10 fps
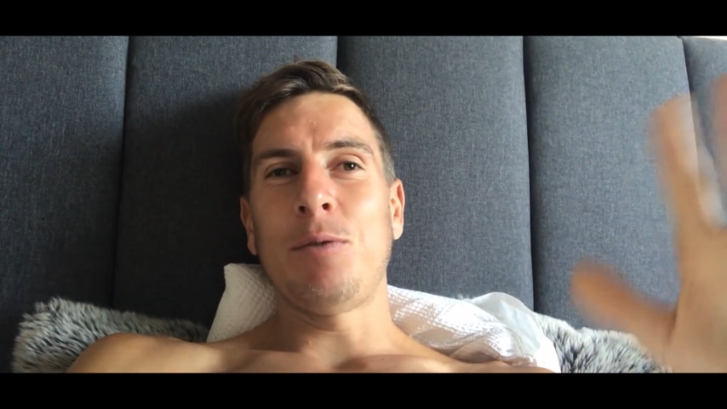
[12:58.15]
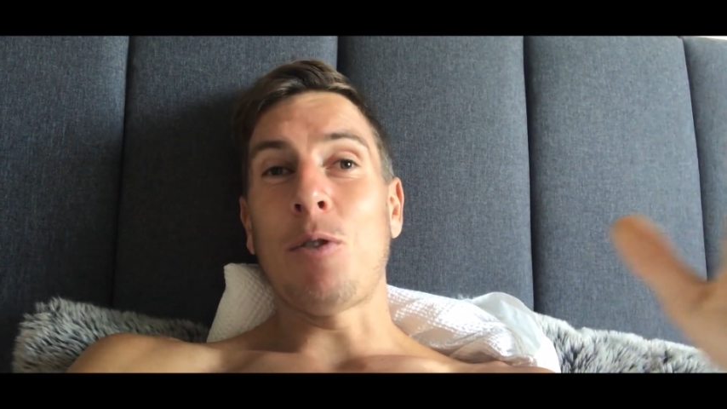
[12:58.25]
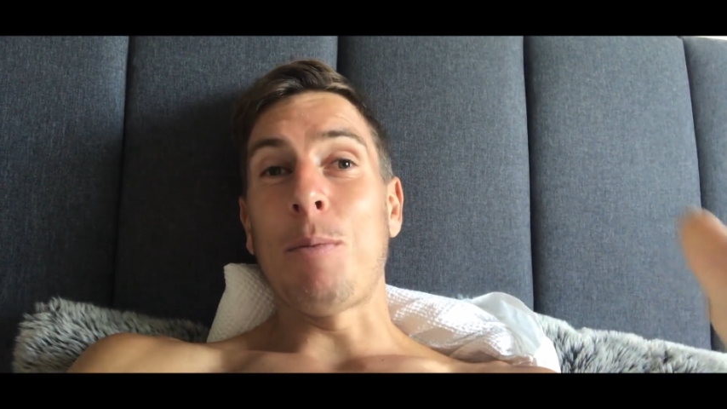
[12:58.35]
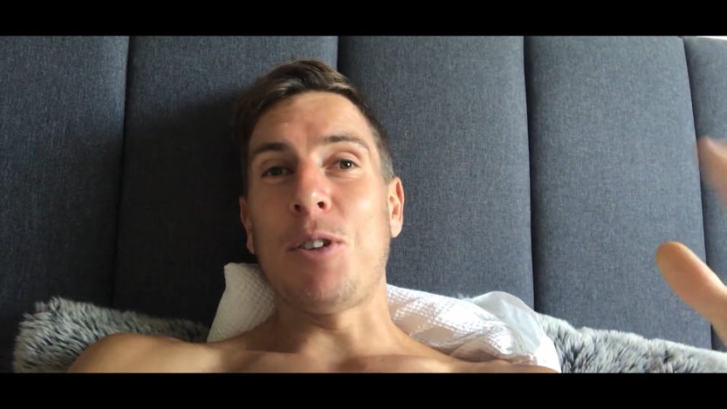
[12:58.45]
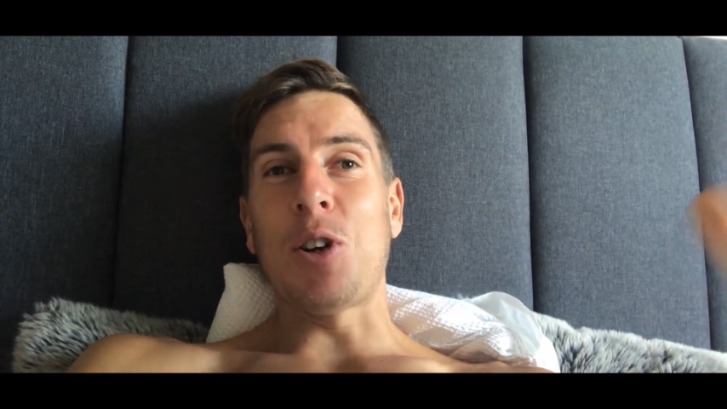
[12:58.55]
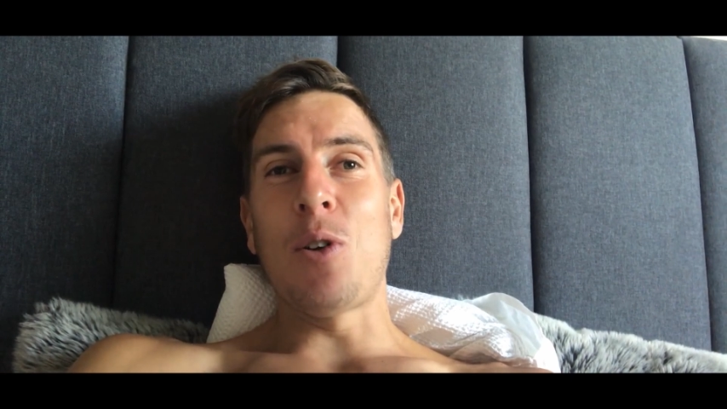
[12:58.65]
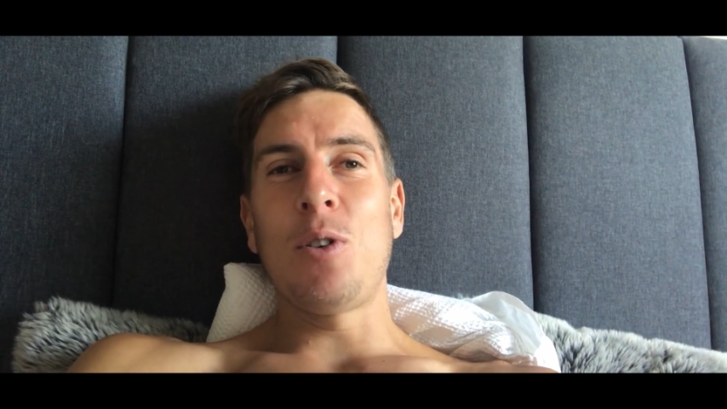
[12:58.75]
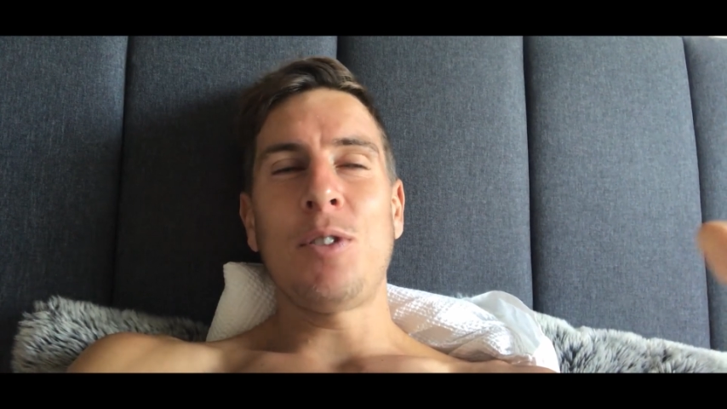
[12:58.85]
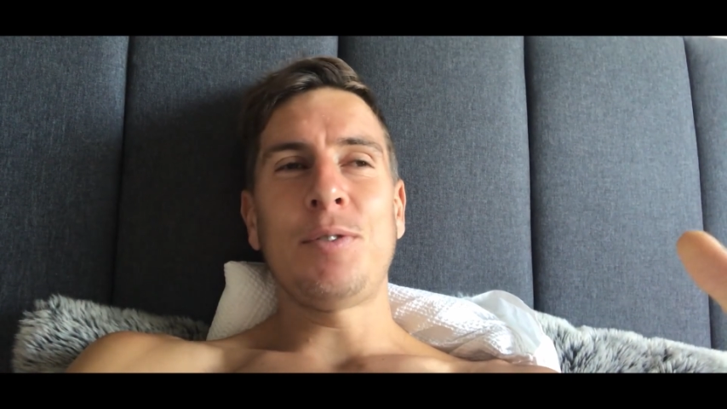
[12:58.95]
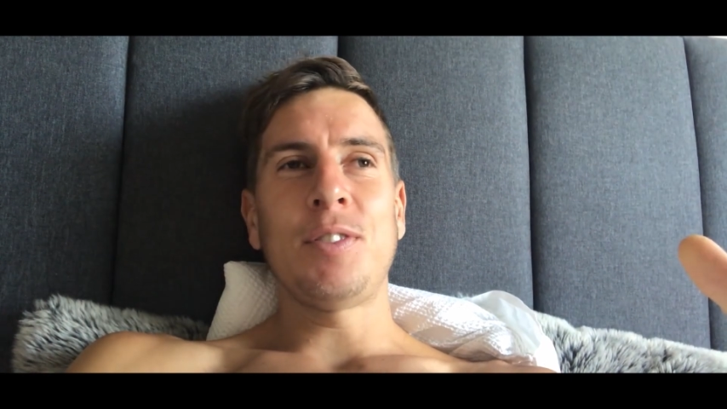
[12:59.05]
from the
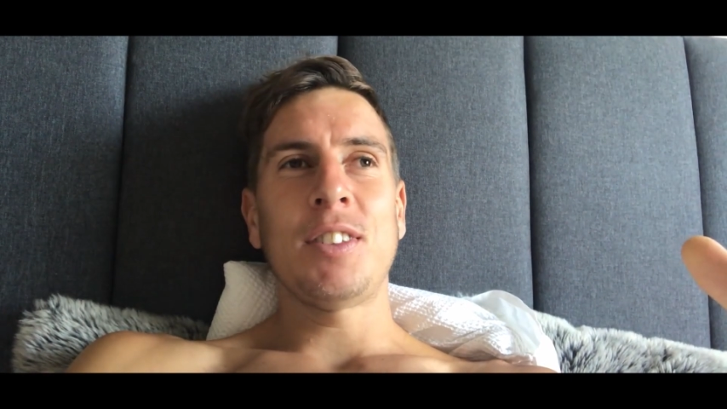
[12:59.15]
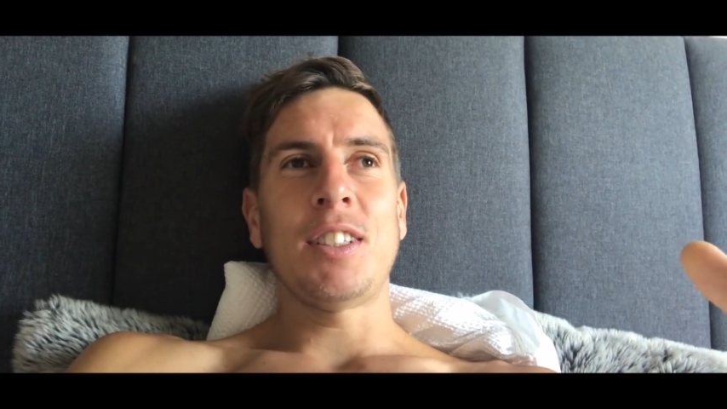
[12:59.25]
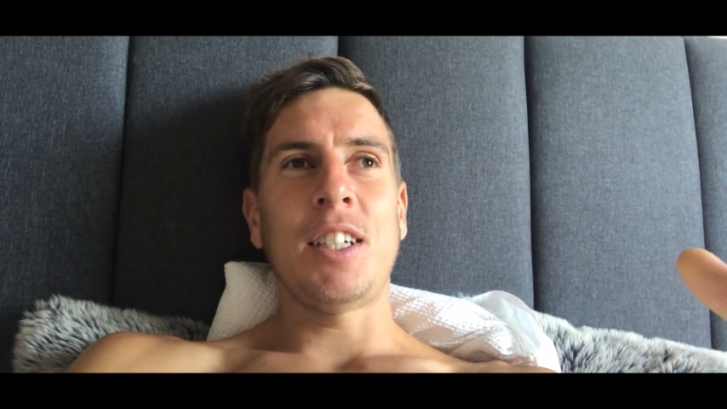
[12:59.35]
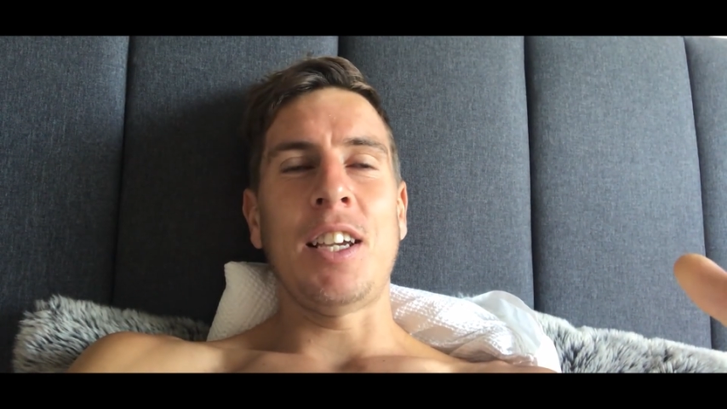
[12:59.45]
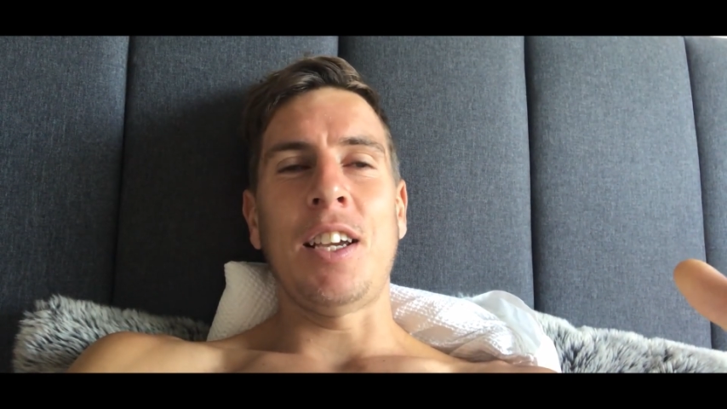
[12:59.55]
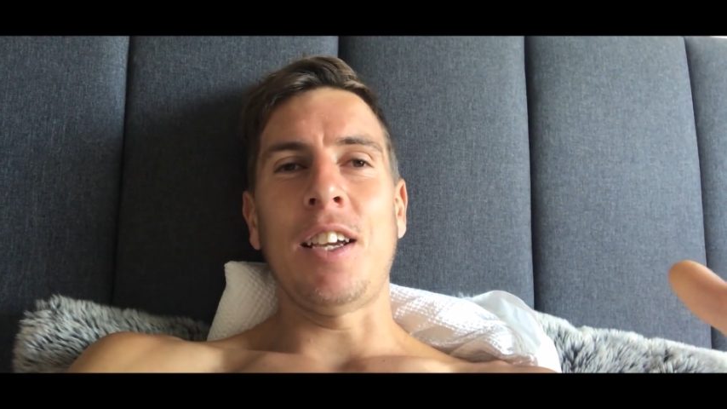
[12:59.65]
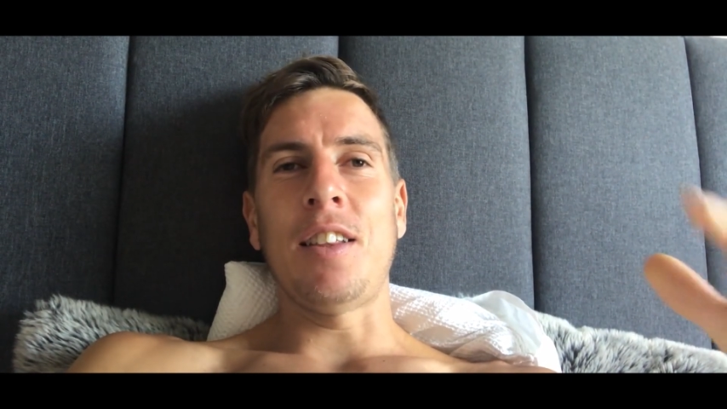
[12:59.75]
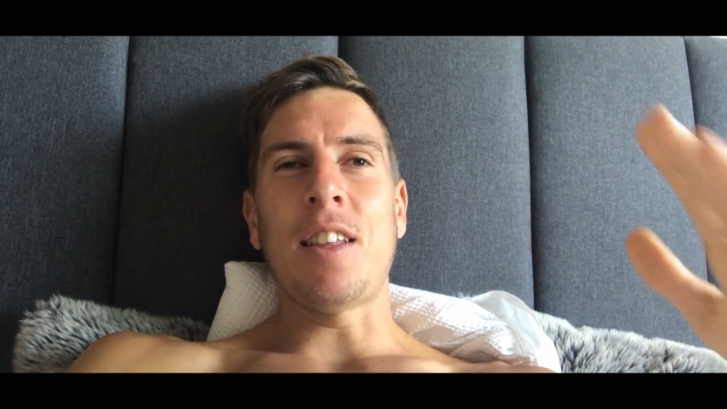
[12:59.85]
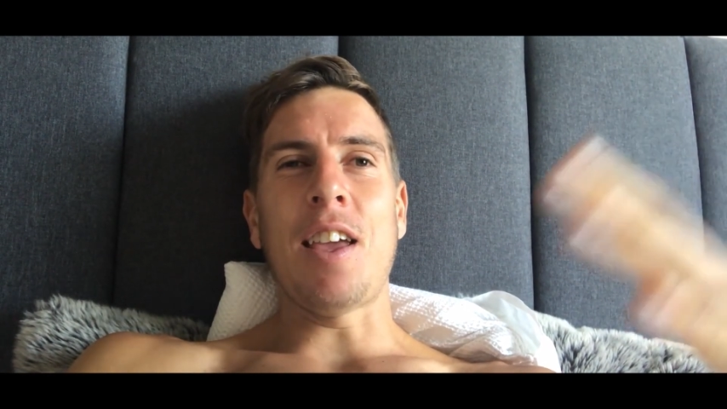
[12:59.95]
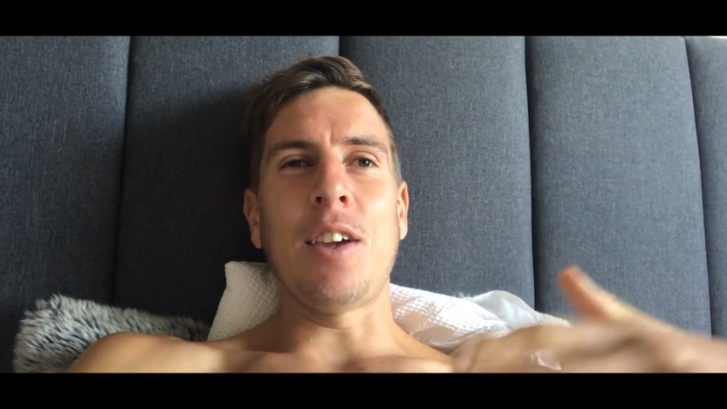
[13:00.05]
toe,
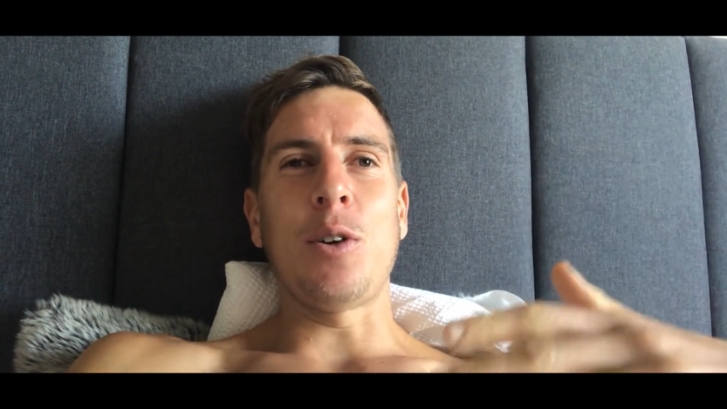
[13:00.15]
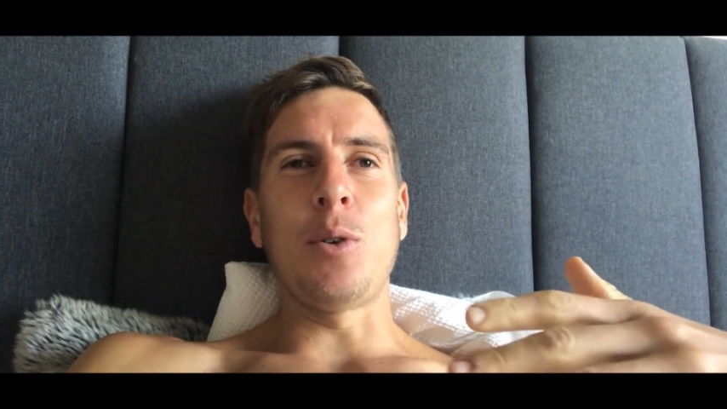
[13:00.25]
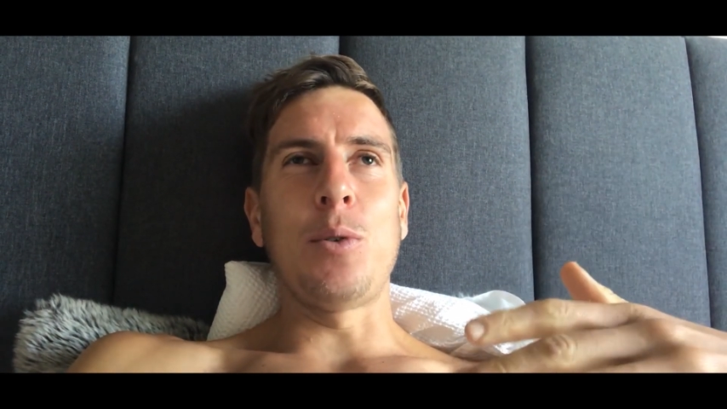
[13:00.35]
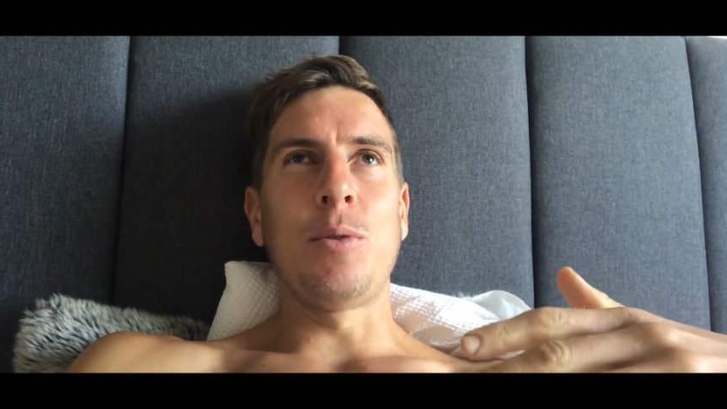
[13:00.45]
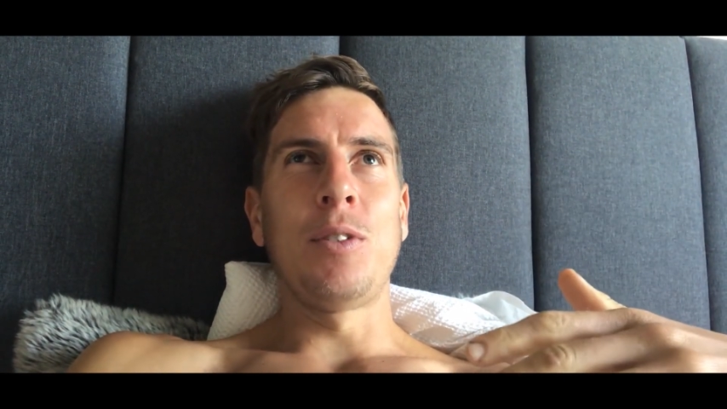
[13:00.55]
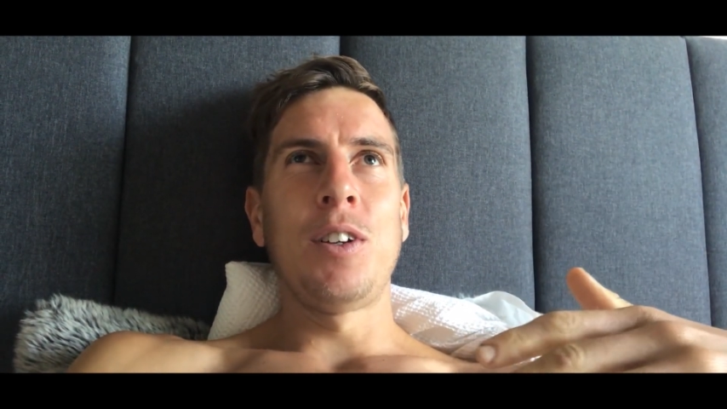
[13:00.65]
and the ankle